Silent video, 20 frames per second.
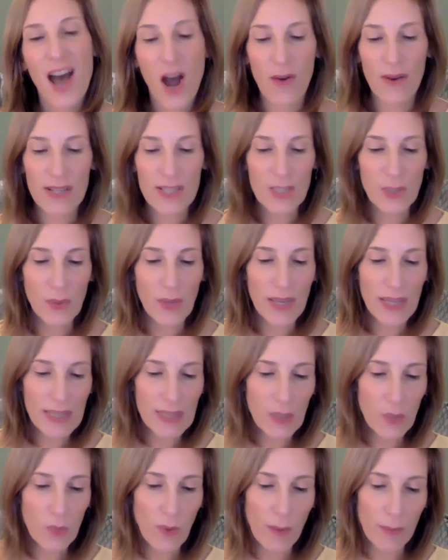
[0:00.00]
All right, so in
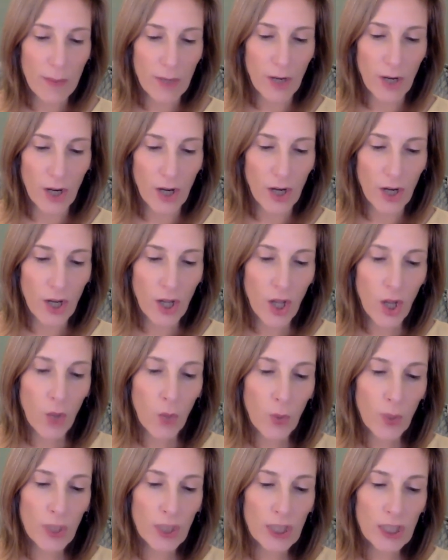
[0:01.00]
the webinar,
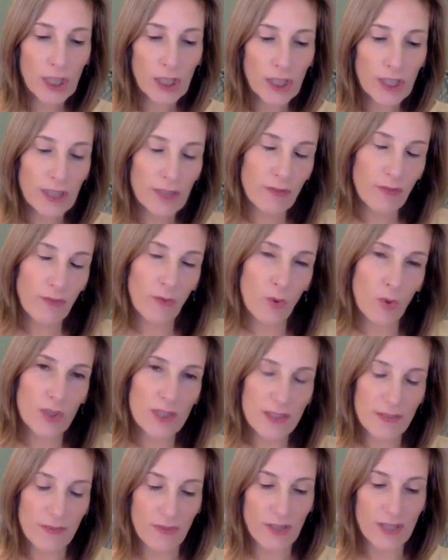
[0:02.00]
we're going to look at 4
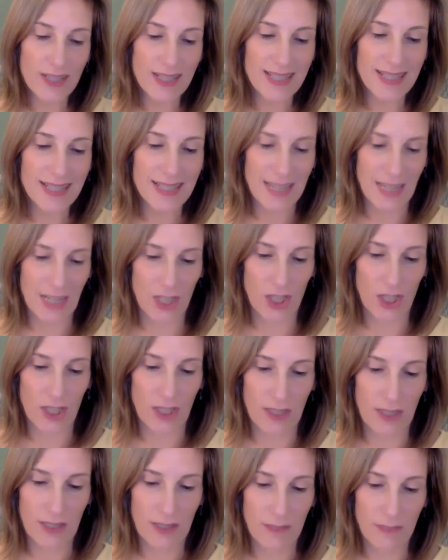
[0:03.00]
different
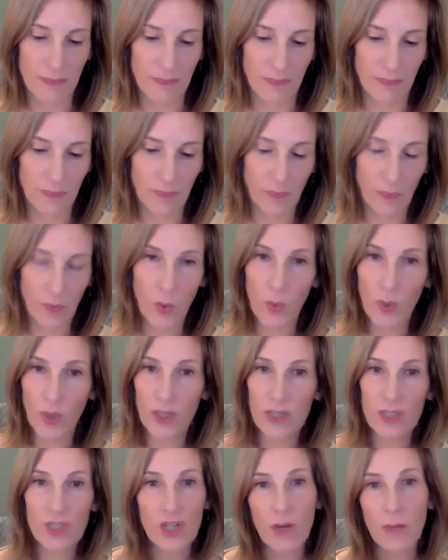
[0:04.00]
sections. We're
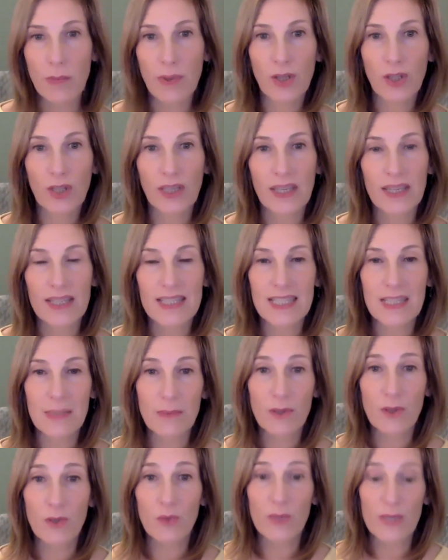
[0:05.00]
going to start by looking at some
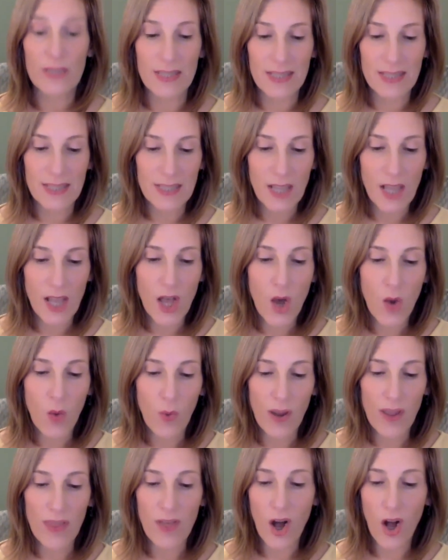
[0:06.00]
of the reasons
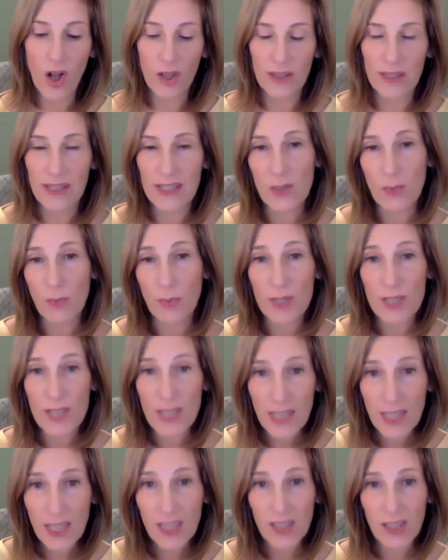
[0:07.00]
why the holidays are
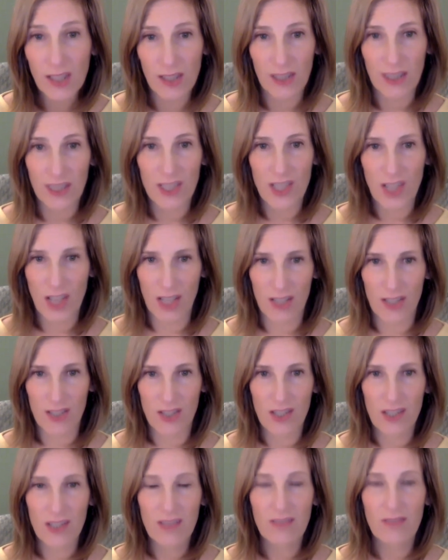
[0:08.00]
particularly
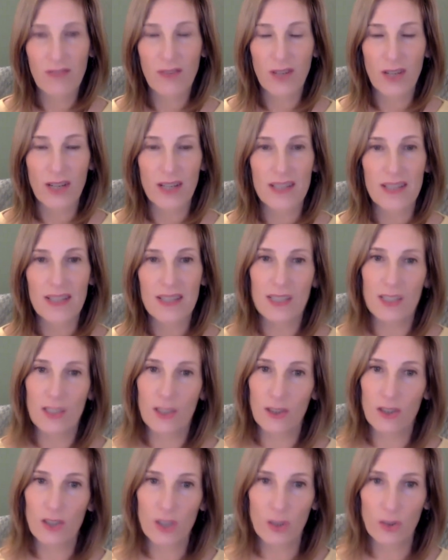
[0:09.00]
challenging for us as
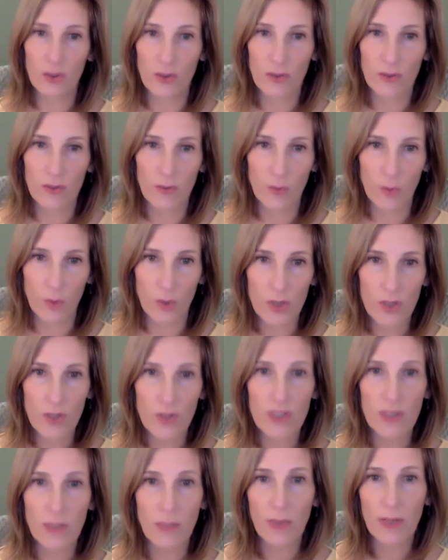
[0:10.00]
adult children of divorce or
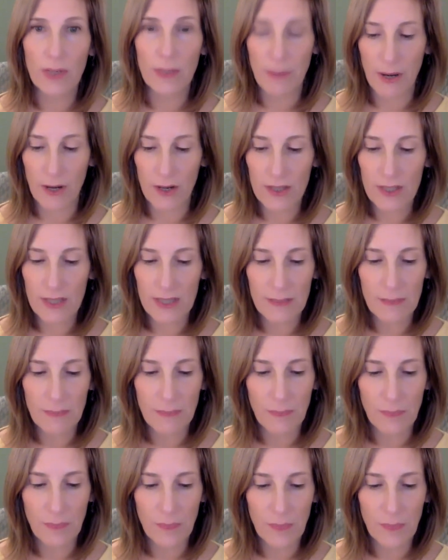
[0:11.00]
separated parents.